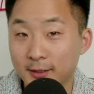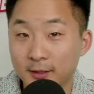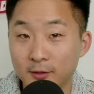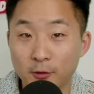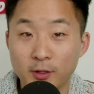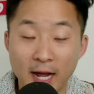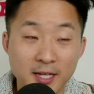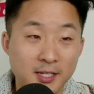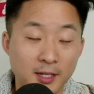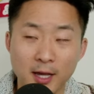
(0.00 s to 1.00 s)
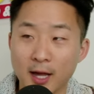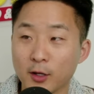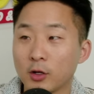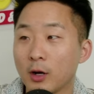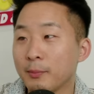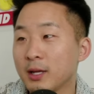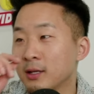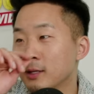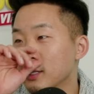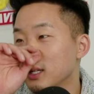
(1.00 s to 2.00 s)
a cutting board? For dicing, yeah. You know, I
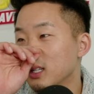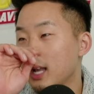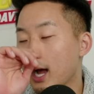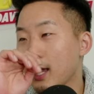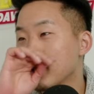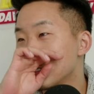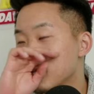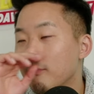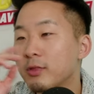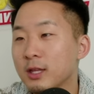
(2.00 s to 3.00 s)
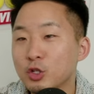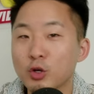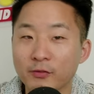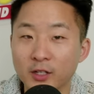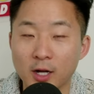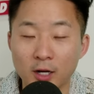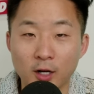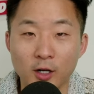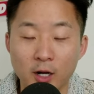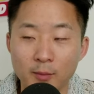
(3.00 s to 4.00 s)
mean... Not some things you have to cut
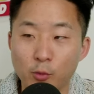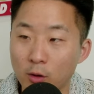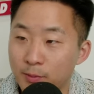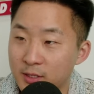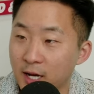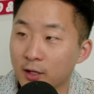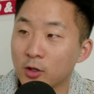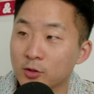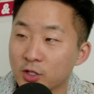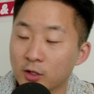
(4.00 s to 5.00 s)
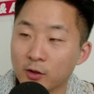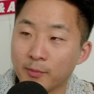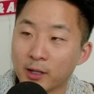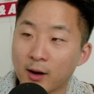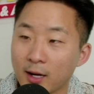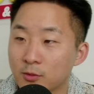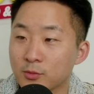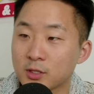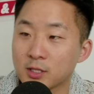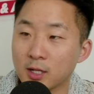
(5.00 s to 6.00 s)
on a cutting board, potatoes, you know, the bigger
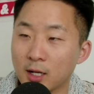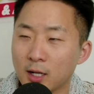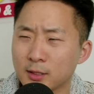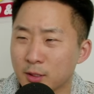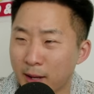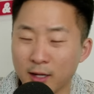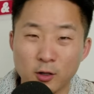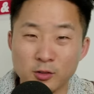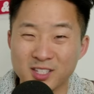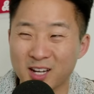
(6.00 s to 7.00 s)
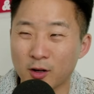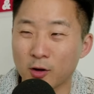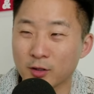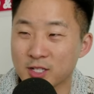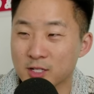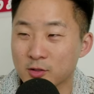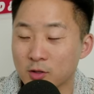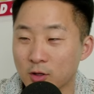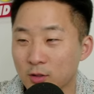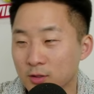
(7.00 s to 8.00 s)
items, tomatoes, it's kind of hard to
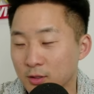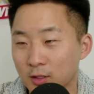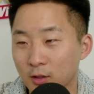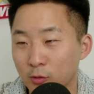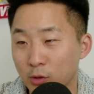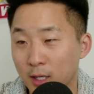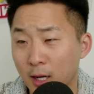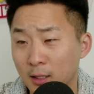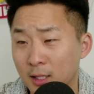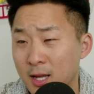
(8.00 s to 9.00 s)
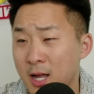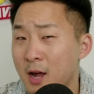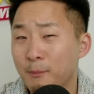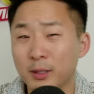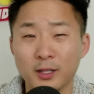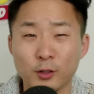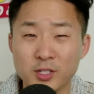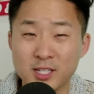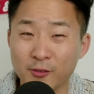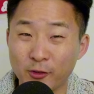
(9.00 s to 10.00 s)
scissor those. They're going to look really ugly. But little
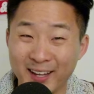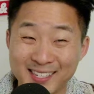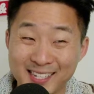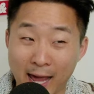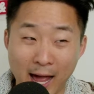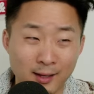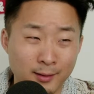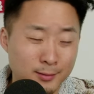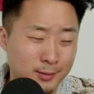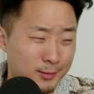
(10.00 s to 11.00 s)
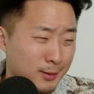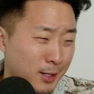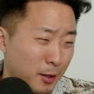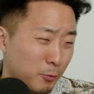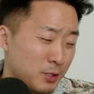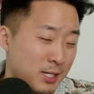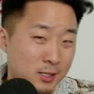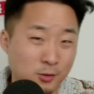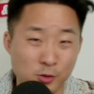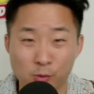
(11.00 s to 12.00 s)
stuff like scallions, just cut them with scissors,